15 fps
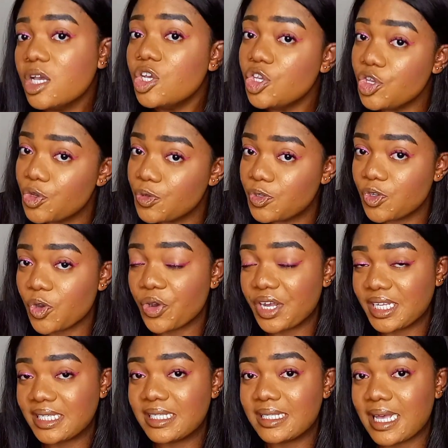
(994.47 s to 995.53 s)
use your
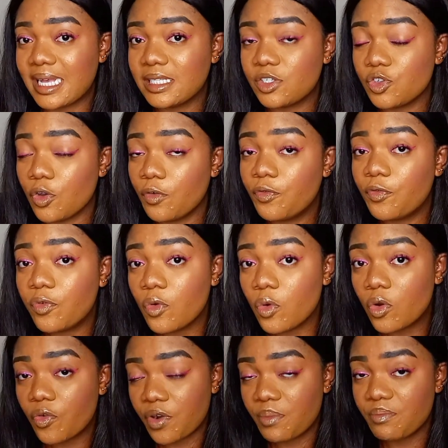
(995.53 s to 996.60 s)
full
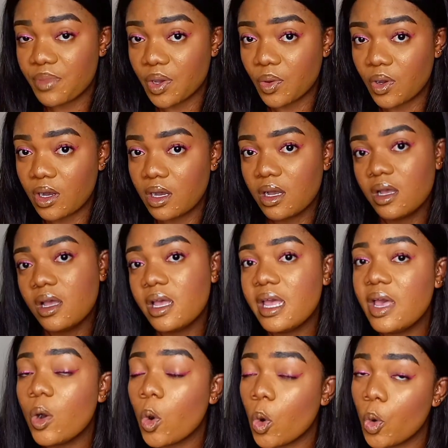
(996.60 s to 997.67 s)
cream milk
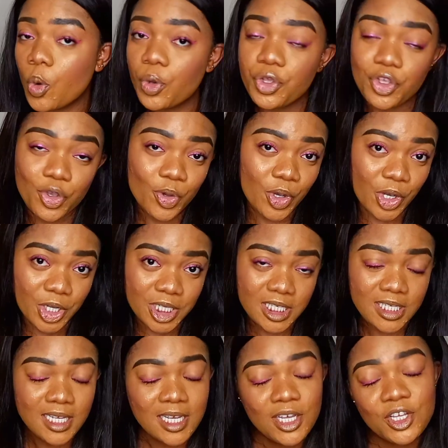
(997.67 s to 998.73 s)
or
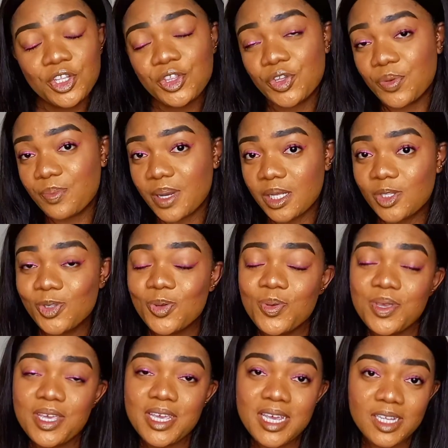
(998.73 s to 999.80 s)
yogurt. Number two,
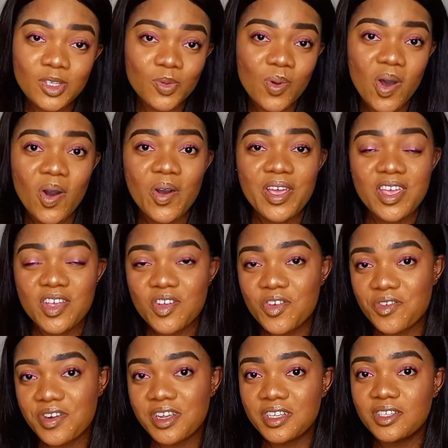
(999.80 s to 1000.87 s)
eat well,
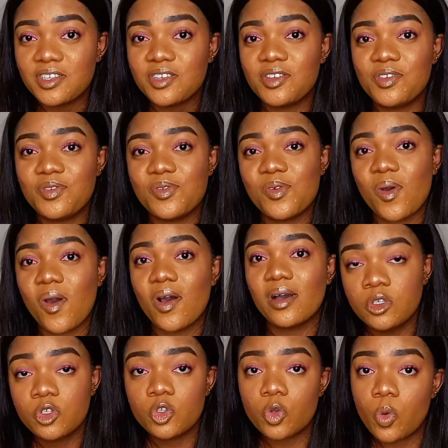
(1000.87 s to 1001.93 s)
increase your
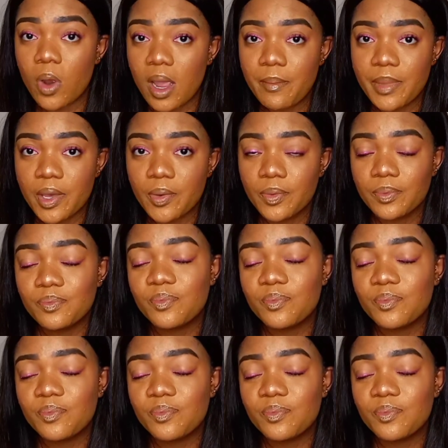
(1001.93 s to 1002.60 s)
square meal.